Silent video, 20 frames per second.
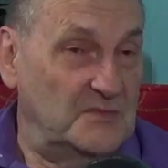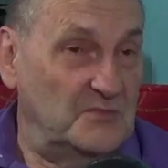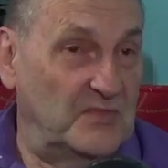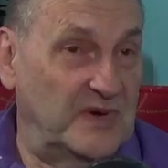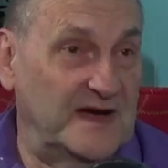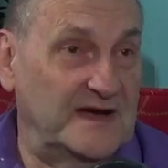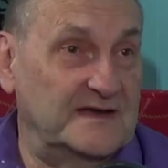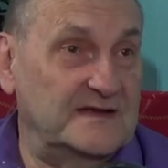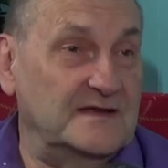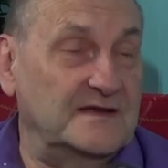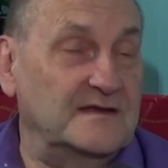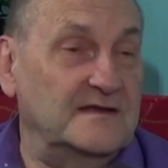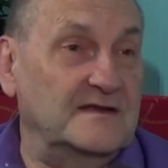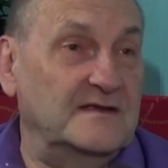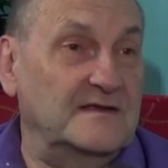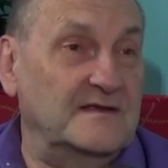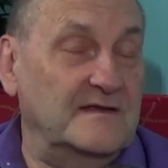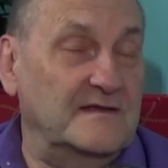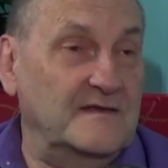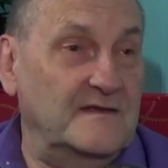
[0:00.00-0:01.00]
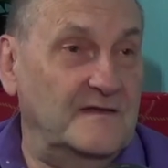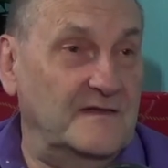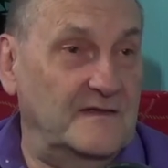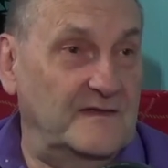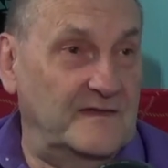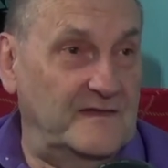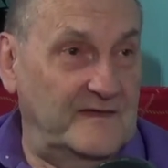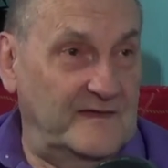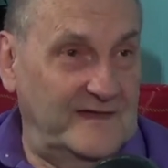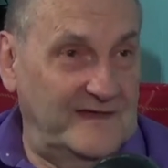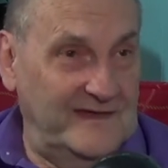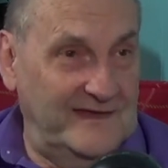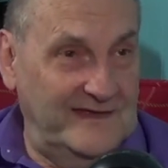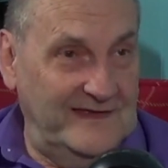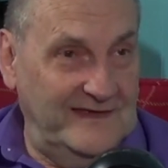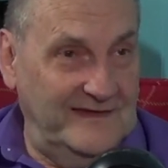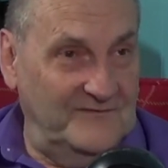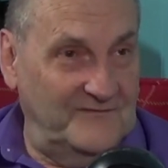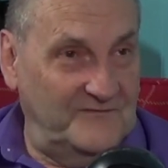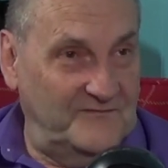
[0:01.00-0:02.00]
but
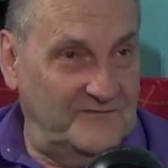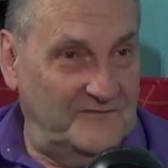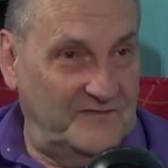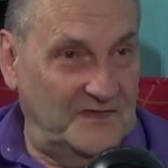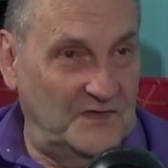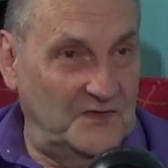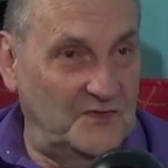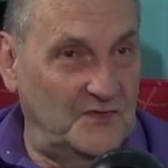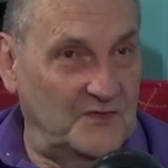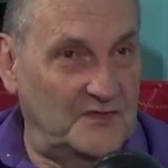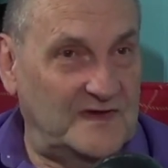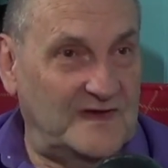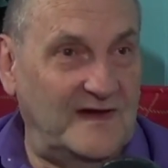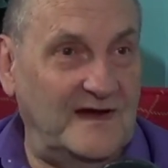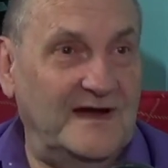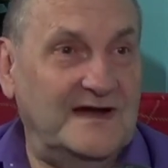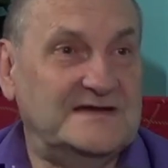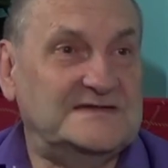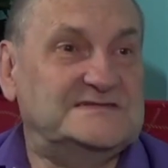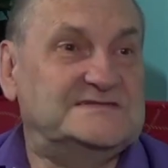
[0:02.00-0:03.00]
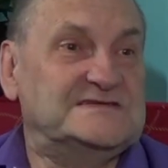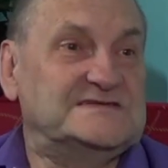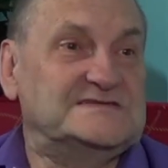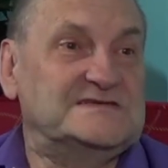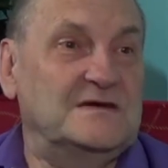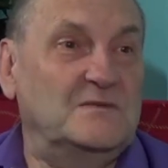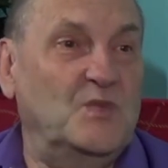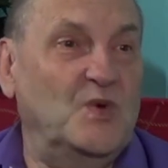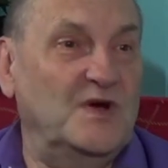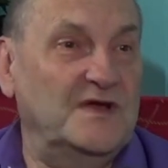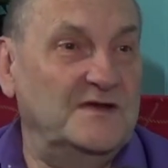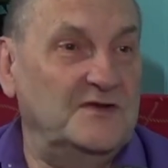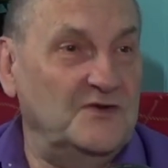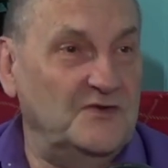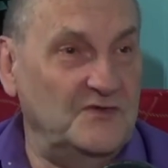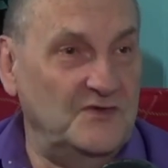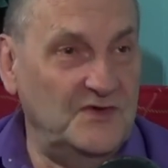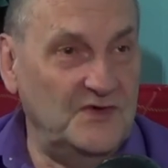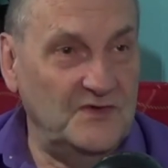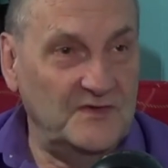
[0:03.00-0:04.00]
if you talked to someone
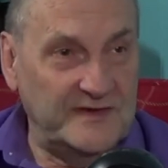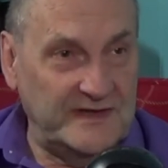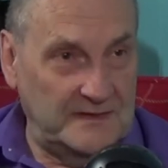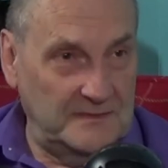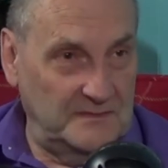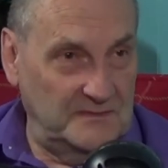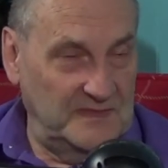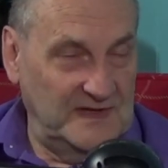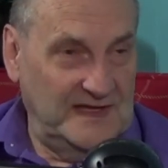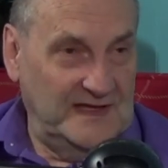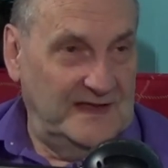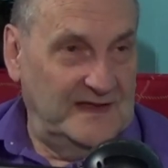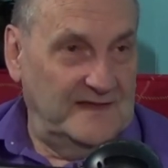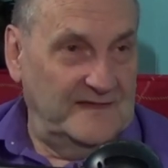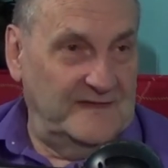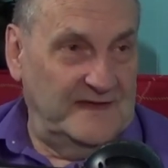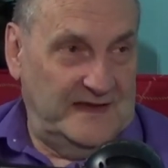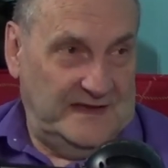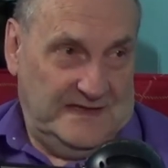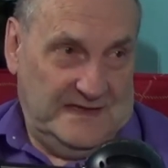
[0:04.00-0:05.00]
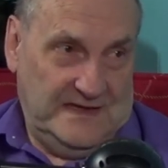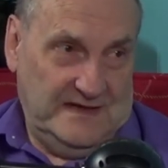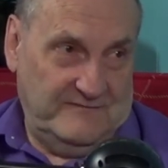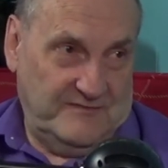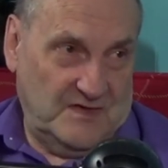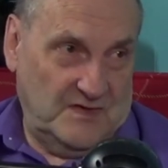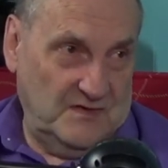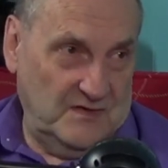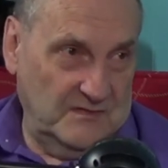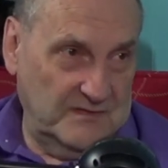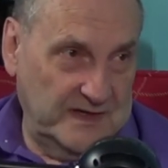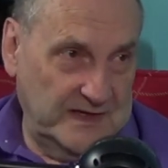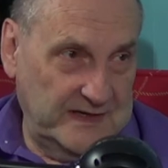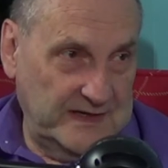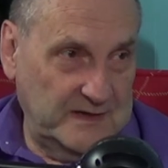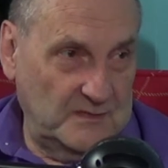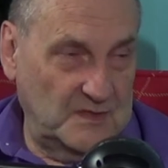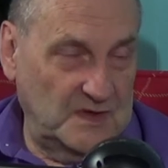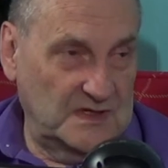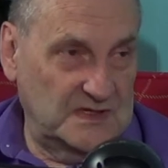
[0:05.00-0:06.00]
who knew him, they'd never known
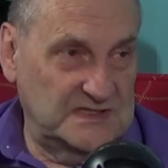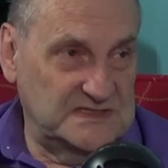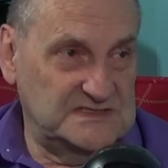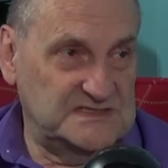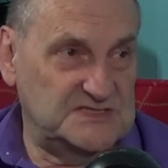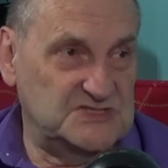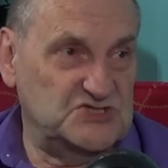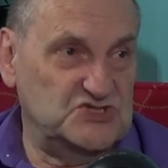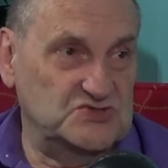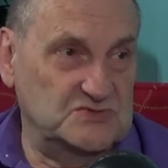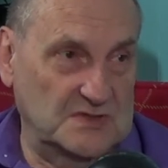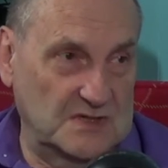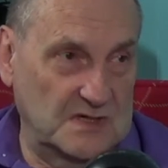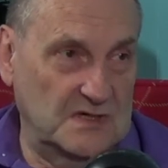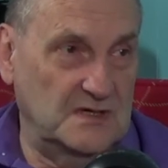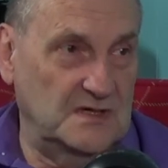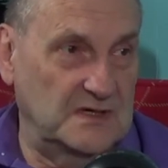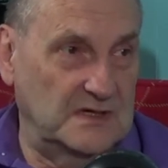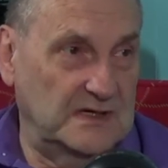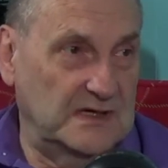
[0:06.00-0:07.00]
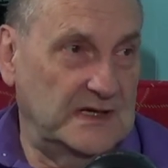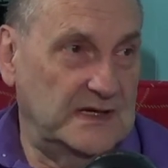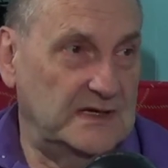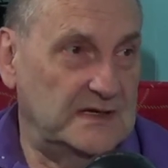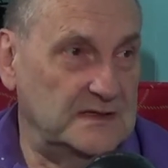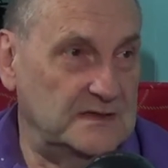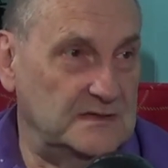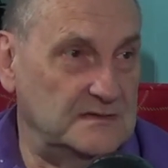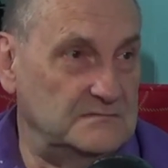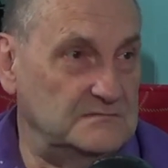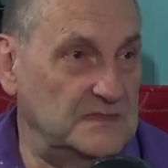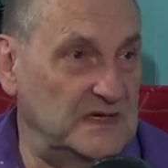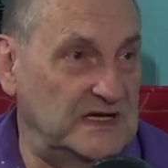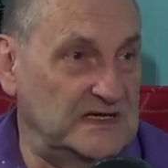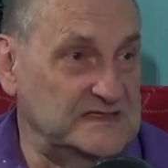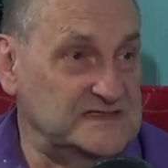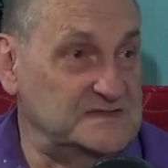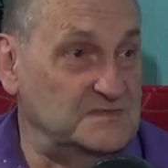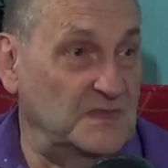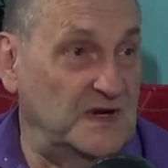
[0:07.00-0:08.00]
anyone as strong
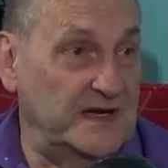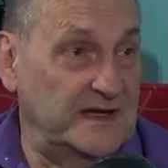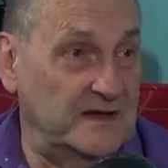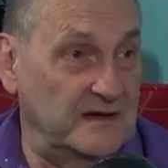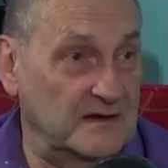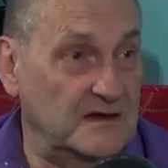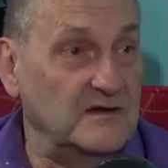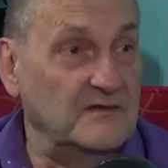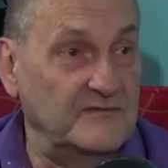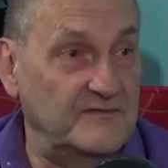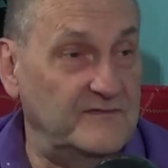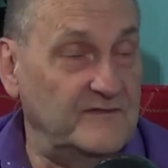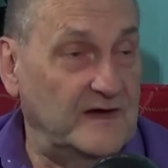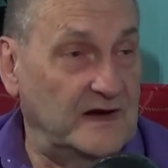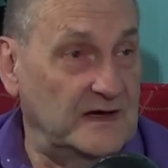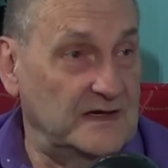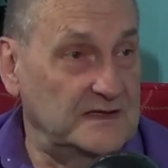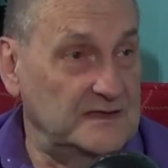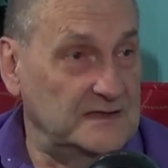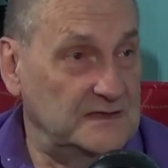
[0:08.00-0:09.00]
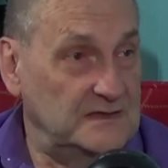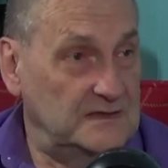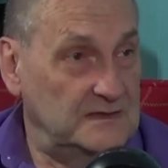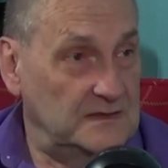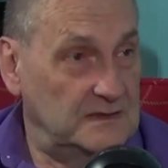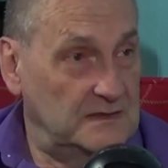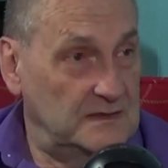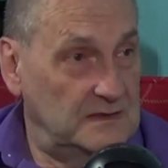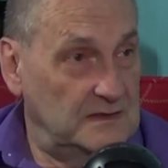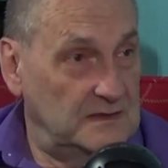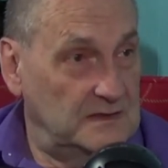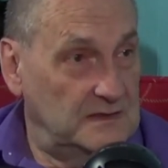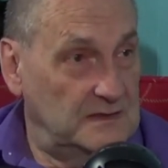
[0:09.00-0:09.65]
as my Uncle Fawn. Hmm.